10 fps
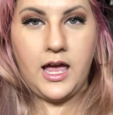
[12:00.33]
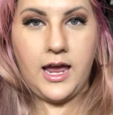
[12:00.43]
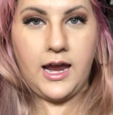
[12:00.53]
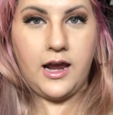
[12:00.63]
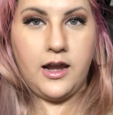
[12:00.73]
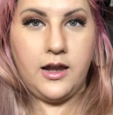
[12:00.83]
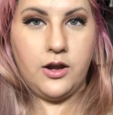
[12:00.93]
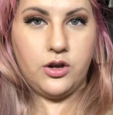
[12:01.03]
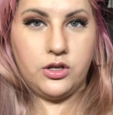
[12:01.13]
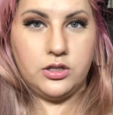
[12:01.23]

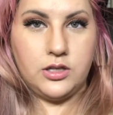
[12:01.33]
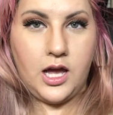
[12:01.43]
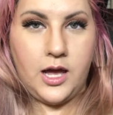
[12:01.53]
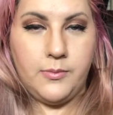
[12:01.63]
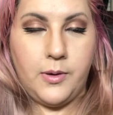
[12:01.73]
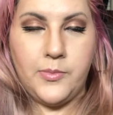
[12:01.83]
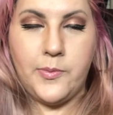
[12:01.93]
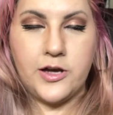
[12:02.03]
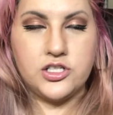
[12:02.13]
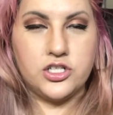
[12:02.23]
And I'm
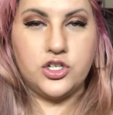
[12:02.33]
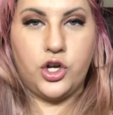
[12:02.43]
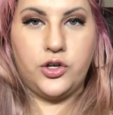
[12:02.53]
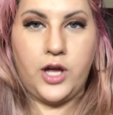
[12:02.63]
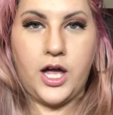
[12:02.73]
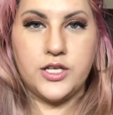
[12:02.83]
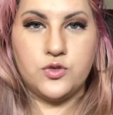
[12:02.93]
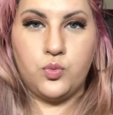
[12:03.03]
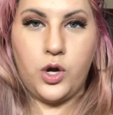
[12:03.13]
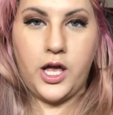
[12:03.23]
about to show you
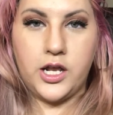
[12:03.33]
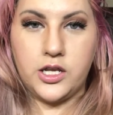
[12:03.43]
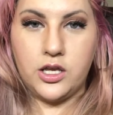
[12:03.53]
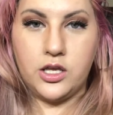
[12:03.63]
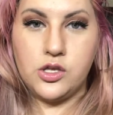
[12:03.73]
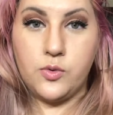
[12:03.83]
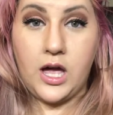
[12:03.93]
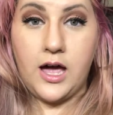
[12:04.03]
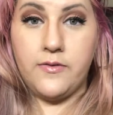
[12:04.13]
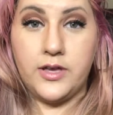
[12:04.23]
guys what you
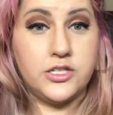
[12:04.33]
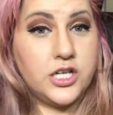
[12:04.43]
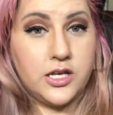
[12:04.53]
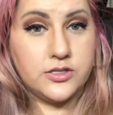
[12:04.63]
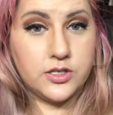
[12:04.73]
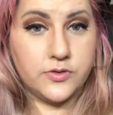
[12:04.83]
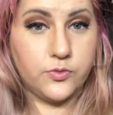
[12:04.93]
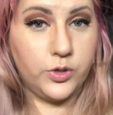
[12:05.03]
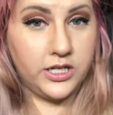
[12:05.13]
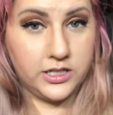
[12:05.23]
have a chance
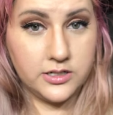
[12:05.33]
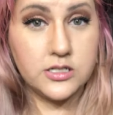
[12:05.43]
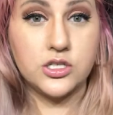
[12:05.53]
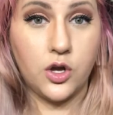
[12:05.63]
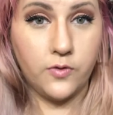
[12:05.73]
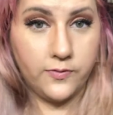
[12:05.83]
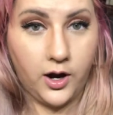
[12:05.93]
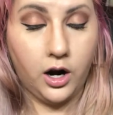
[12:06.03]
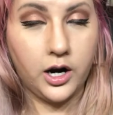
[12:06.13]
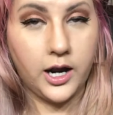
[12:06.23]
of winning so
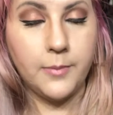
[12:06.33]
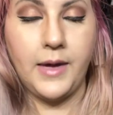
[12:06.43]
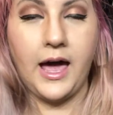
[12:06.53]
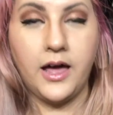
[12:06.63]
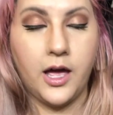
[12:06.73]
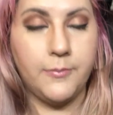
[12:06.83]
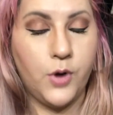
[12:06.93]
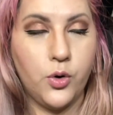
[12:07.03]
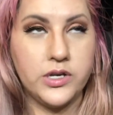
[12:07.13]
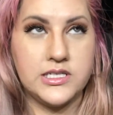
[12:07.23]
far. I'm
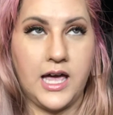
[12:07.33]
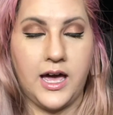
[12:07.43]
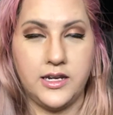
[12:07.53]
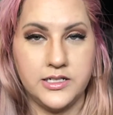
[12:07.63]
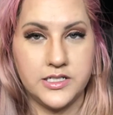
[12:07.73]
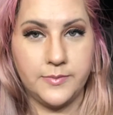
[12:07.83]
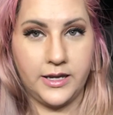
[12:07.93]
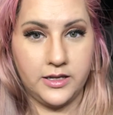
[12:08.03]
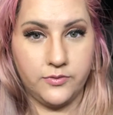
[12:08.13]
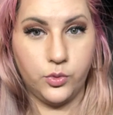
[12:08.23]
always adding to
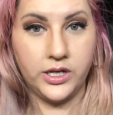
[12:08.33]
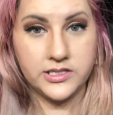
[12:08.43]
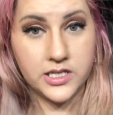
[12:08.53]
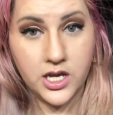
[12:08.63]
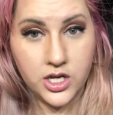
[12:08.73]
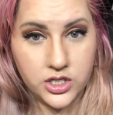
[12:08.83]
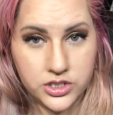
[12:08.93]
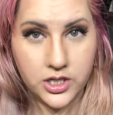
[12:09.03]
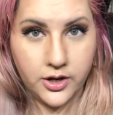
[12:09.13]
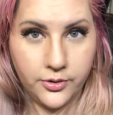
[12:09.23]
my giveaways.
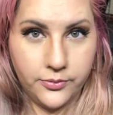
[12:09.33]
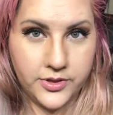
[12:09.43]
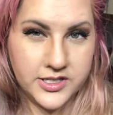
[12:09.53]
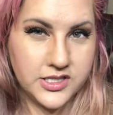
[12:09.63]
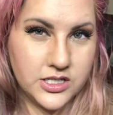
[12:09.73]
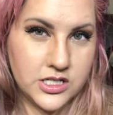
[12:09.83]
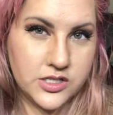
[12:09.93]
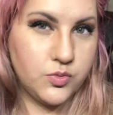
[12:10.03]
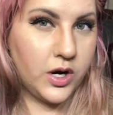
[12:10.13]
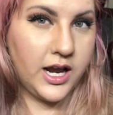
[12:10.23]
So this is
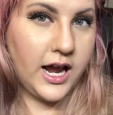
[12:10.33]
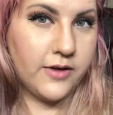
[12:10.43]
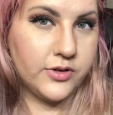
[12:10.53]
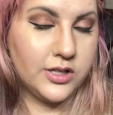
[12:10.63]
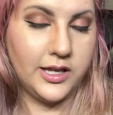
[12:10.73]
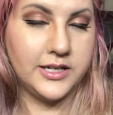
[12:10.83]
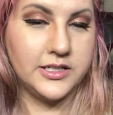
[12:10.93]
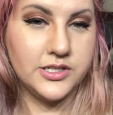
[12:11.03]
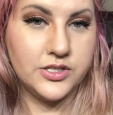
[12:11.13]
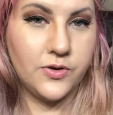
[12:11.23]
just what I have
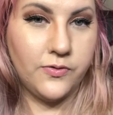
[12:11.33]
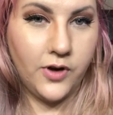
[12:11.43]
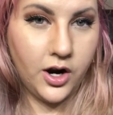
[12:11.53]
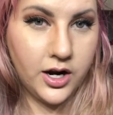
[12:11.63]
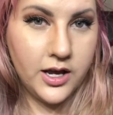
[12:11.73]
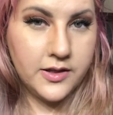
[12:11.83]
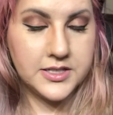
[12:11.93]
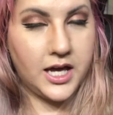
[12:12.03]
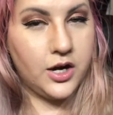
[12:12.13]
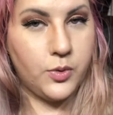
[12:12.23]
collected so far.
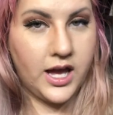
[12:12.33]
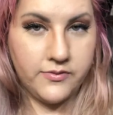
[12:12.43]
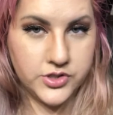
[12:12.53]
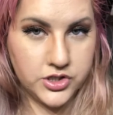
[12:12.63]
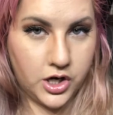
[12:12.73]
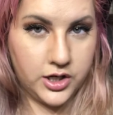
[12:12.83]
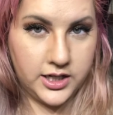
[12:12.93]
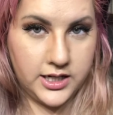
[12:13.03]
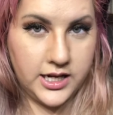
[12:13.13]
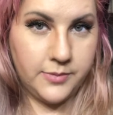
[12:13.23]
It's kind of why I haven't started
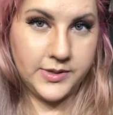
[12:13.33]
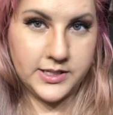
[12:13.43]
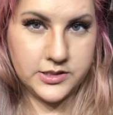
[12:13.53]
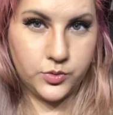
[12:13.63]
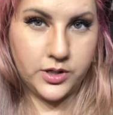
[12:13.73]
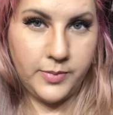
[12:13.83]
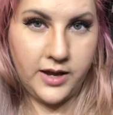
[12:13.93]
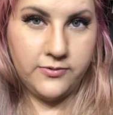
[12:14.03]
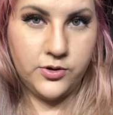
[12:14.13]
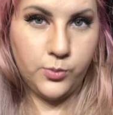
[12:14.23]
it yet, because I want to buy
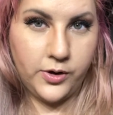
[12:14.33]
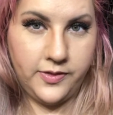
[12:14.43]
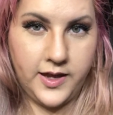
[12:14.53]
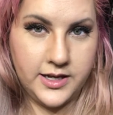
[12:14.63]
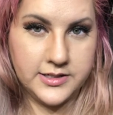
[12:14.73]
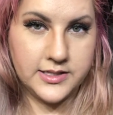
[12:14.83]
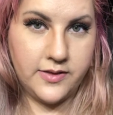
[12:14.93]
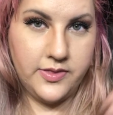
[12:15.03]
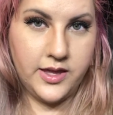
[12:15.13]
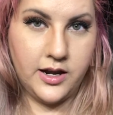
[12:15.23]
a few more things
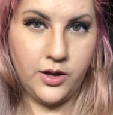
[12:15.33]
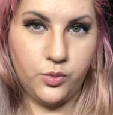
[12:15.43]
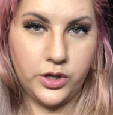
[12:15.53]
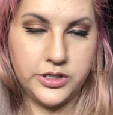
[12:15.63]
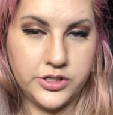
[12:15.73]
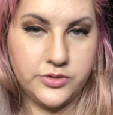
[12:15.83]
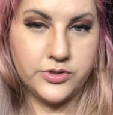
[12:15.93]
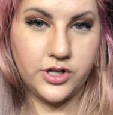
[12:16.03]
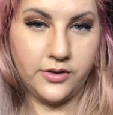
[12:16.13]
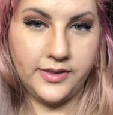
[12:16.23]
and then I want to
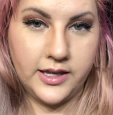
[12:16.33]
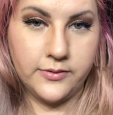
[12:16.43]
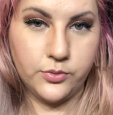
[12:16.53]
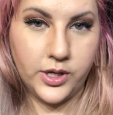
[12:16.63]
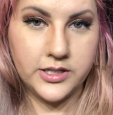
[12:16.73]
start the giveaway.